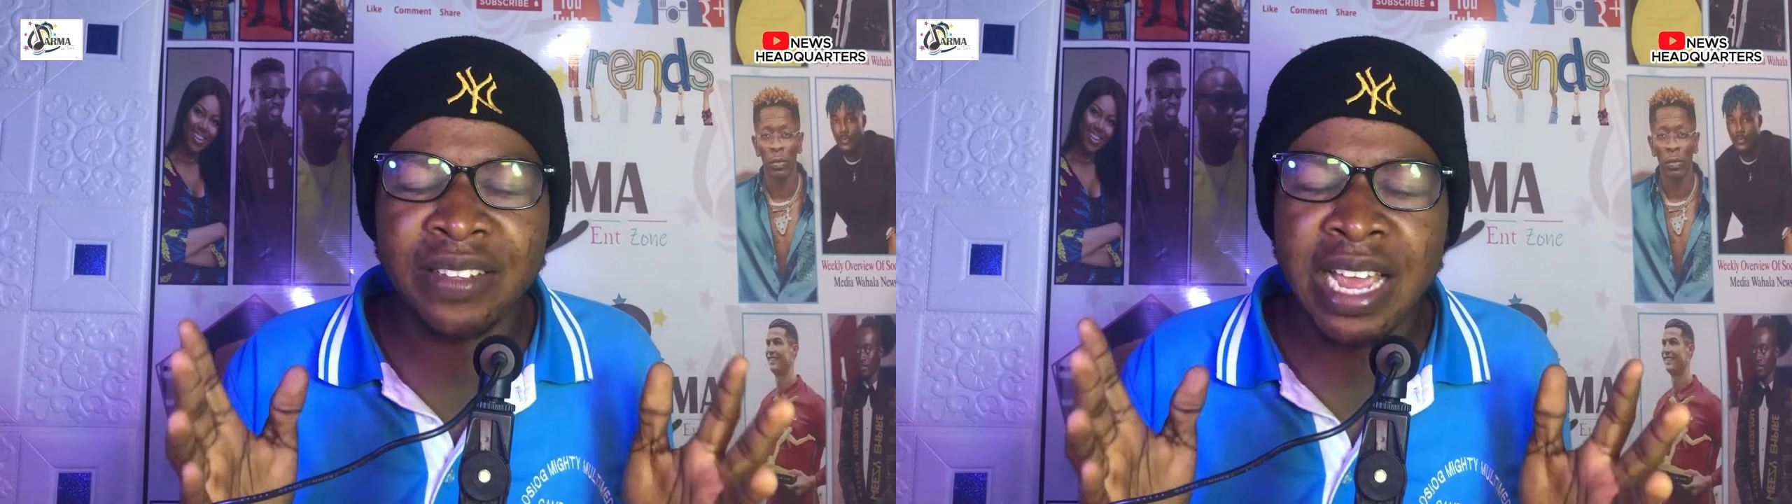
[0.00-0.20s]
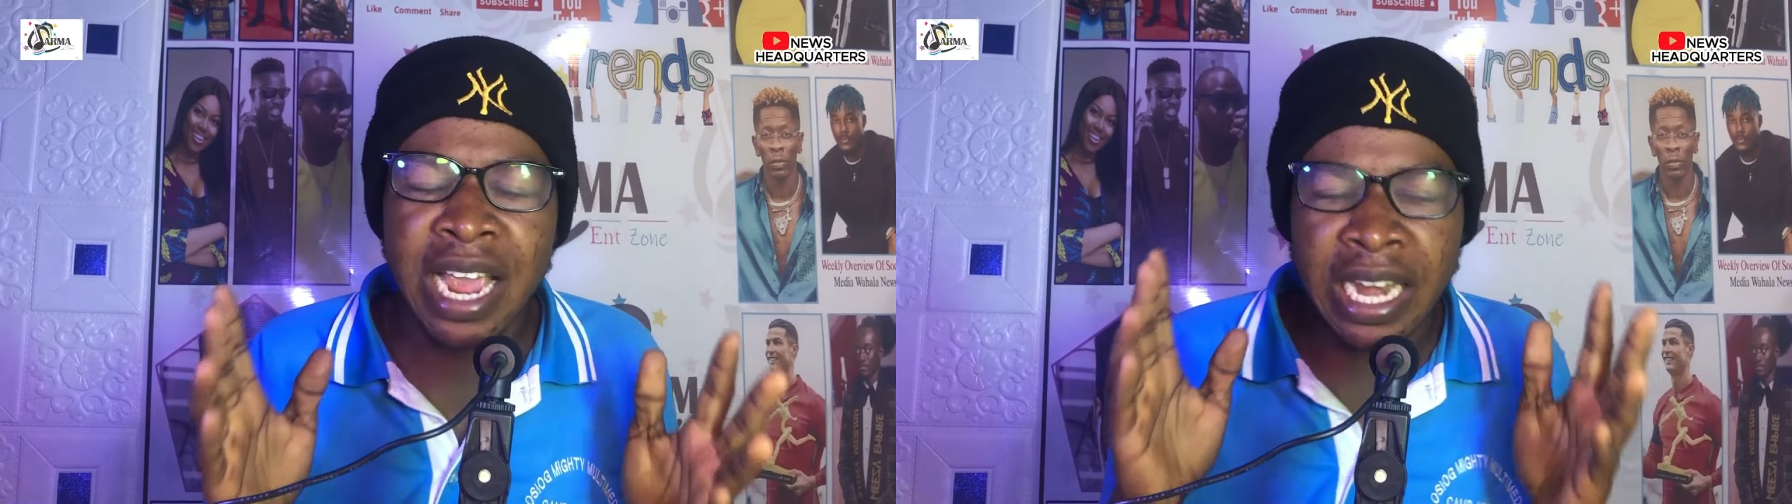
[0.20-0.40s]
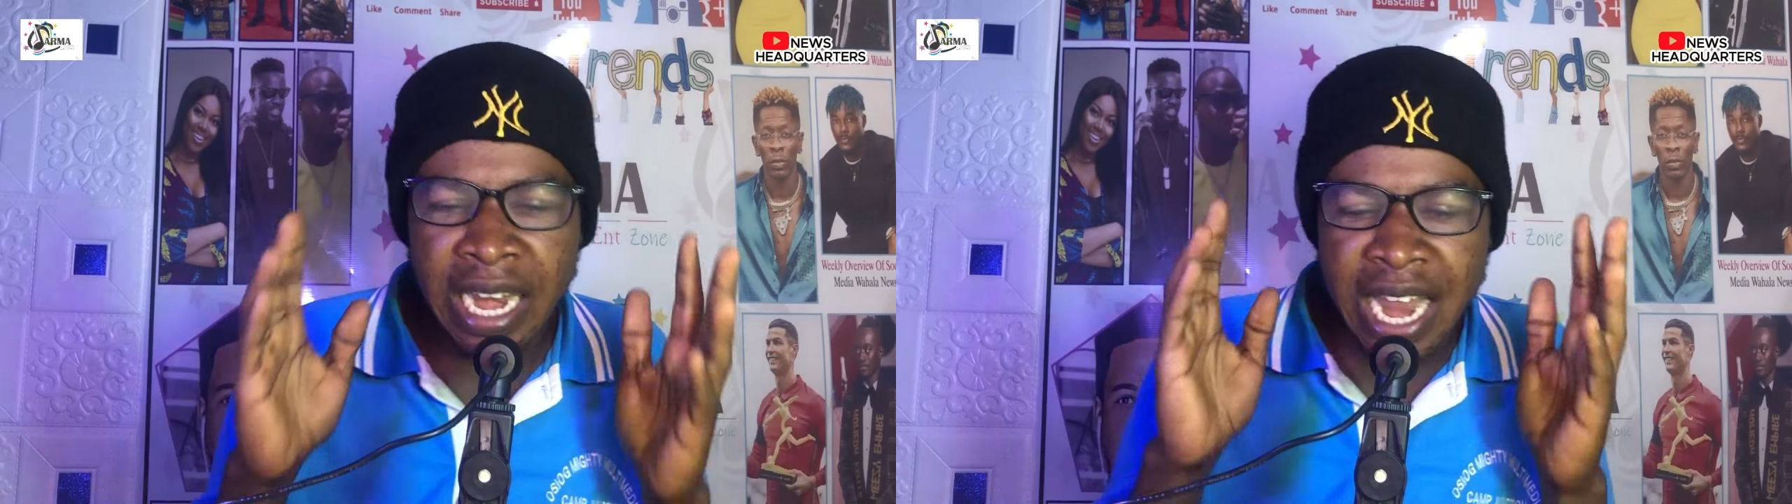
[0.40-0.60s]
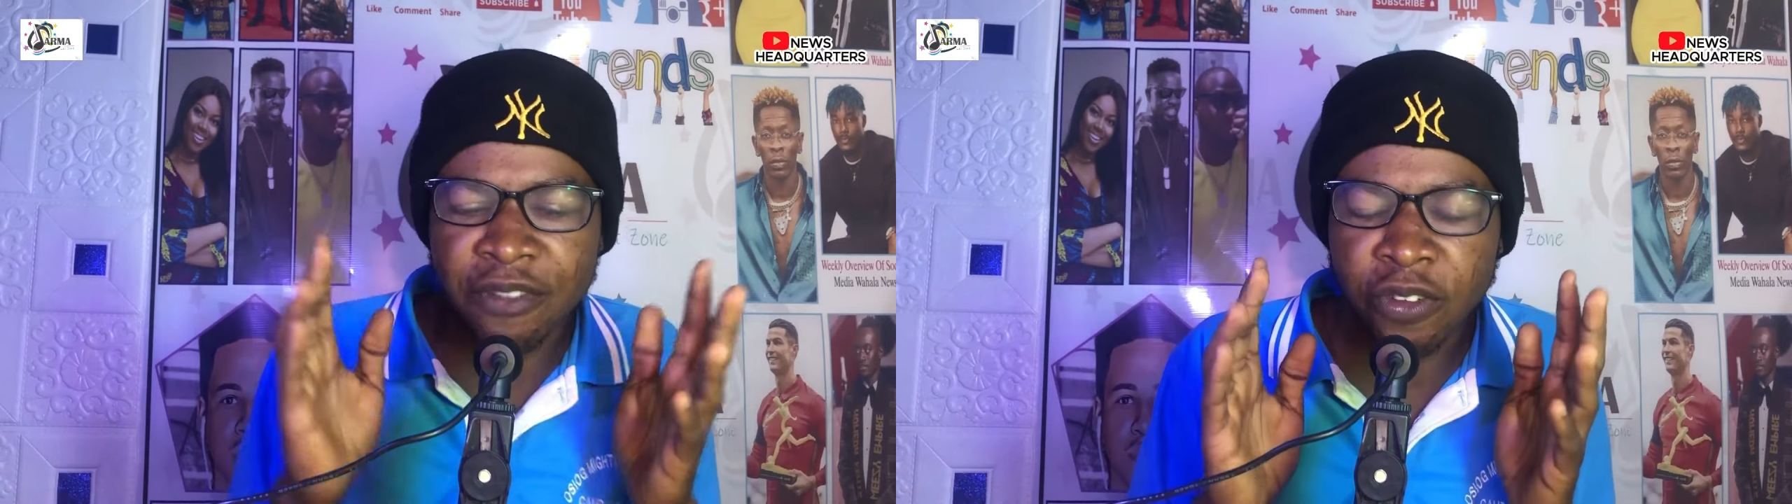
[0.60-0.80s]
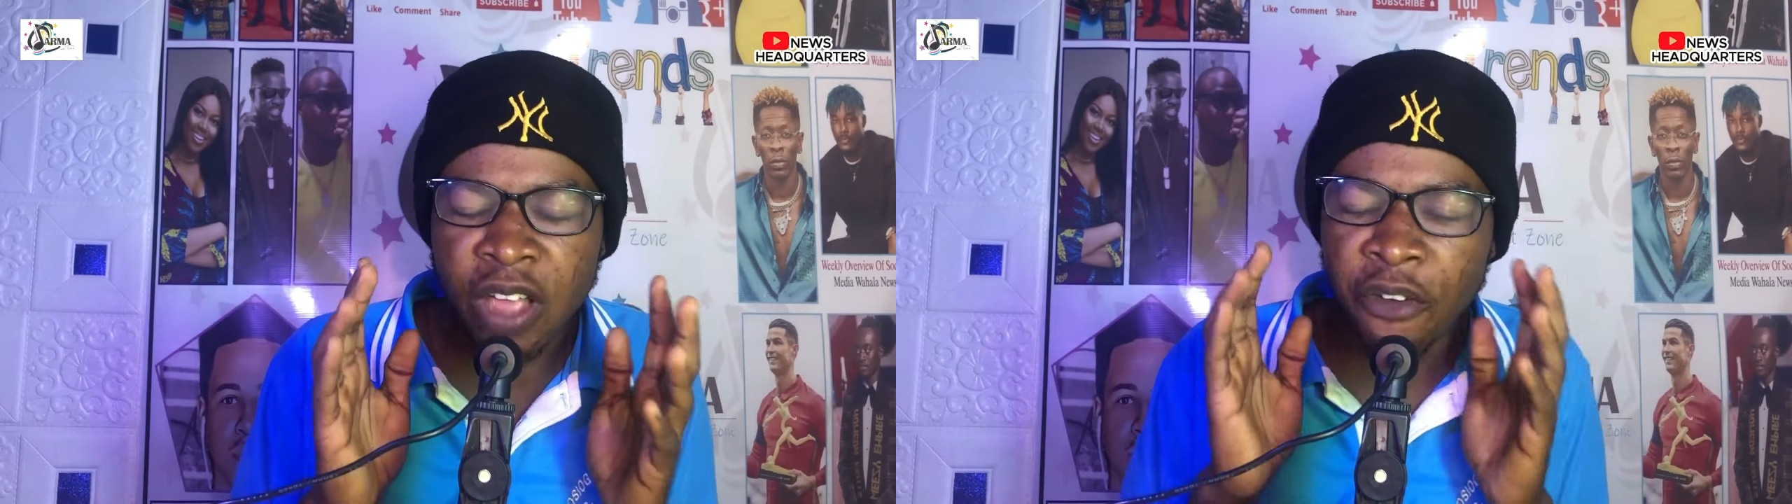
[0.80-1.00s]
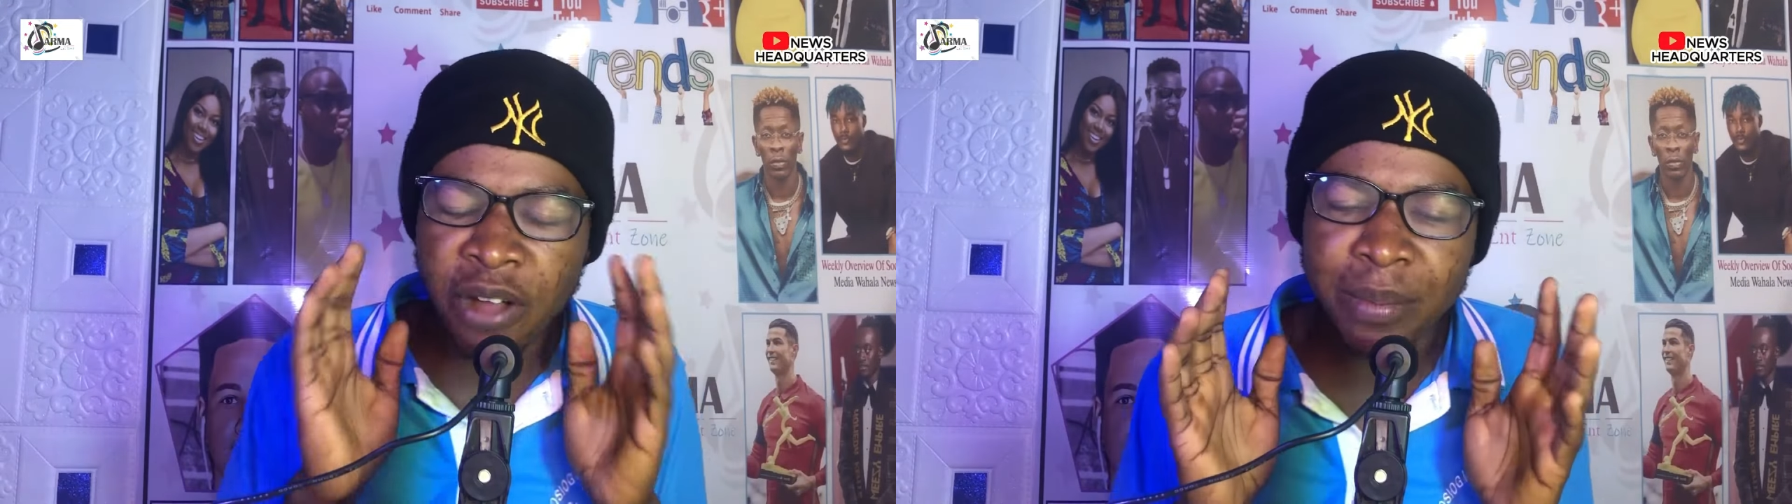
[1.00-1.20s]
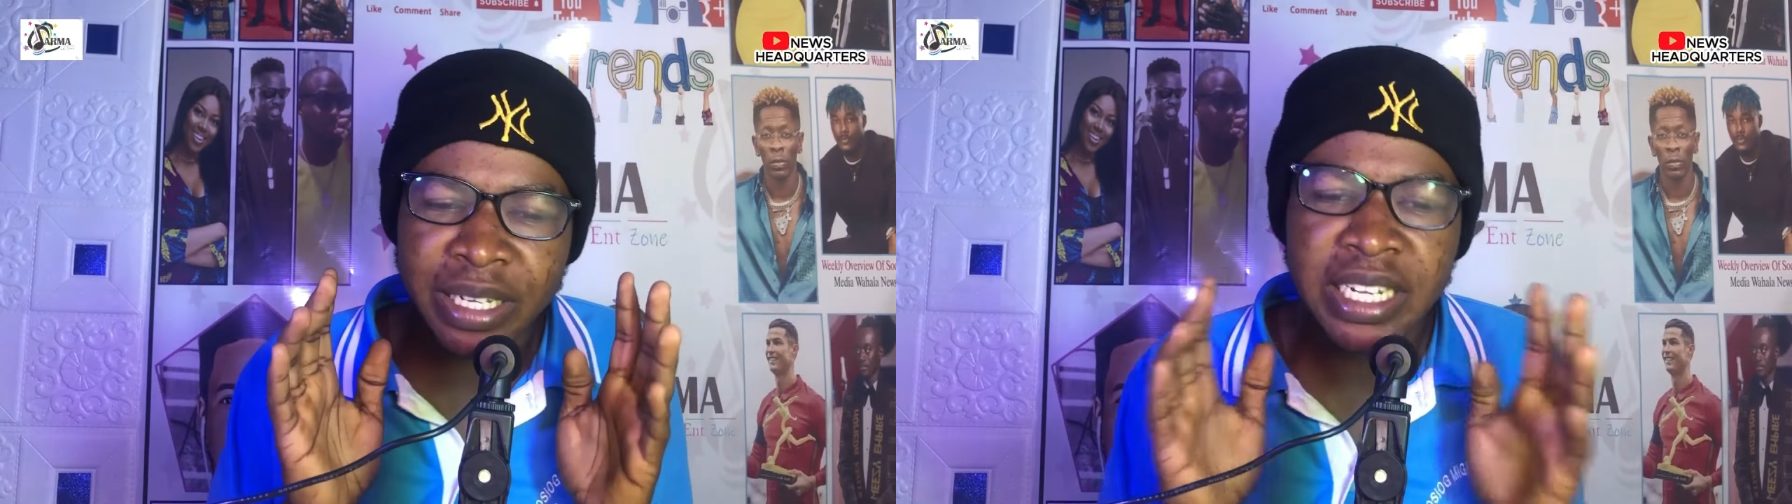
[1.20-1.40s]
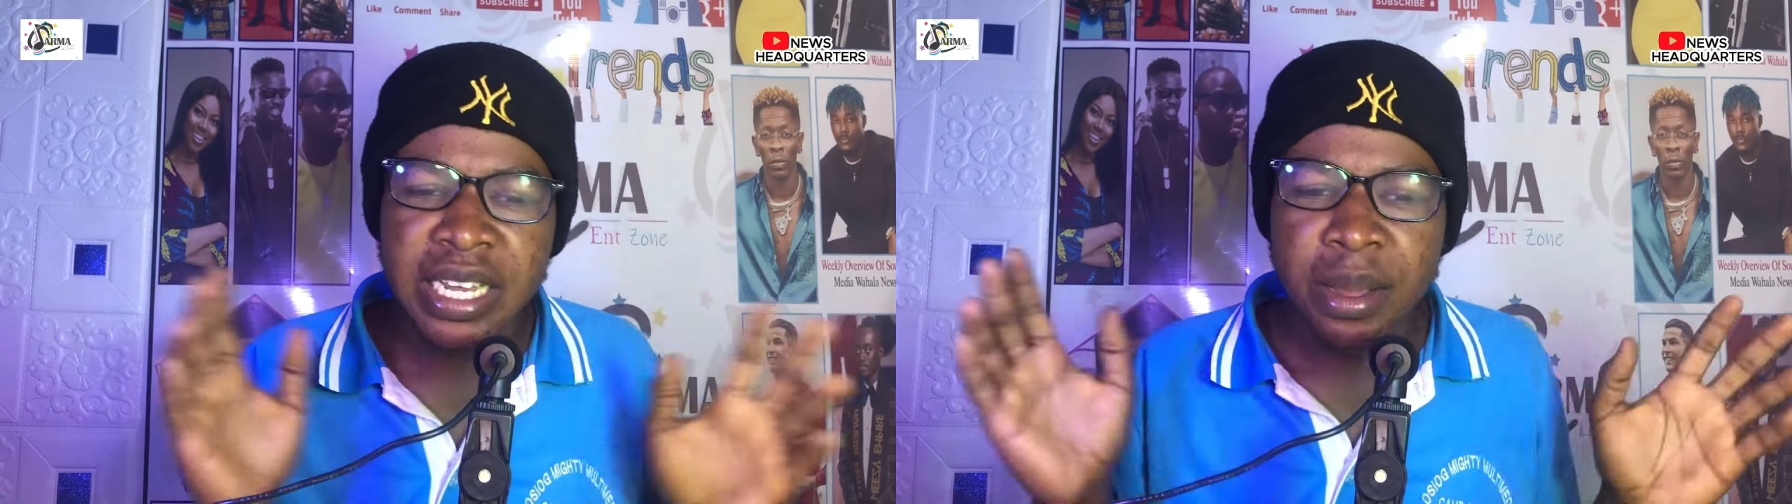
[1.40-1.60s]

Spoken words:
and the lives of our family.